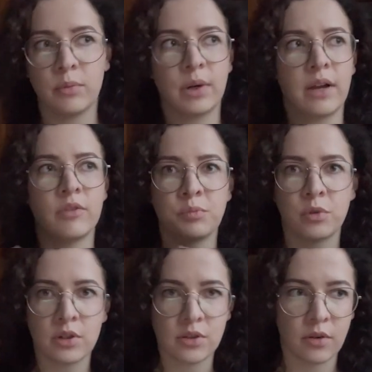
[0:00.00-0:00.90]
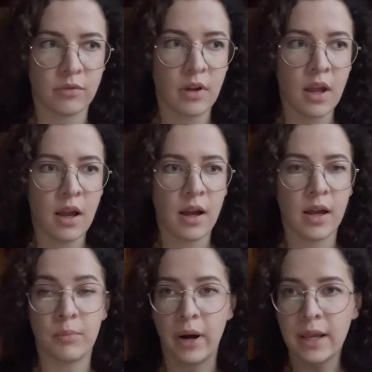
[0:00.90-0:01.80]
We have reports of
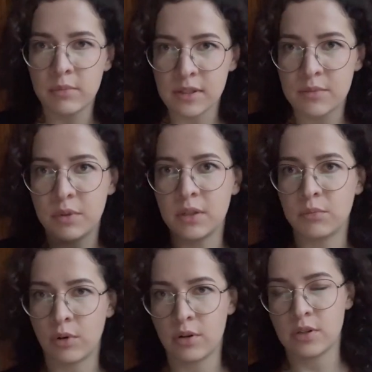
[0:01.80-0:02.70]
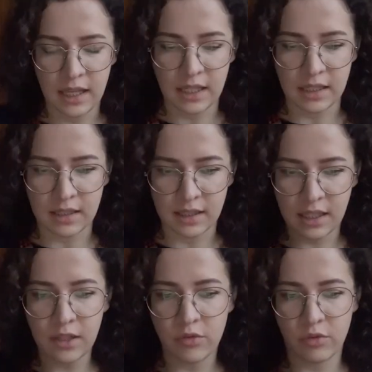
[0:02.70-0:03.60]
uh, Bibles being burned in
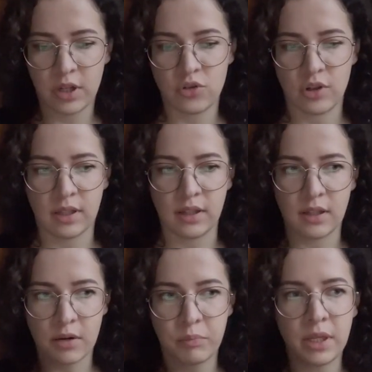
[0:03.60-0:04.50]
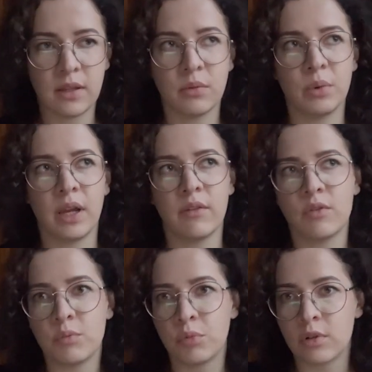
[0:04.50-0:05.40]
Kiev region in Irpin. We have
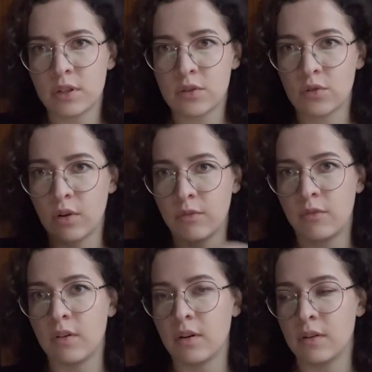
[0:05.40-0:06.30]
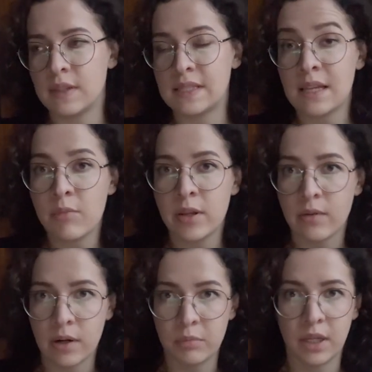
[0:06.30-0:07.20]
reports of uh, the
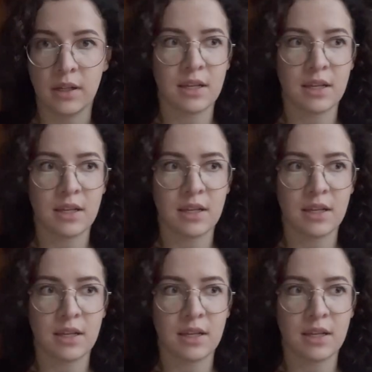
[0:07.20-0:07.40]
seminary being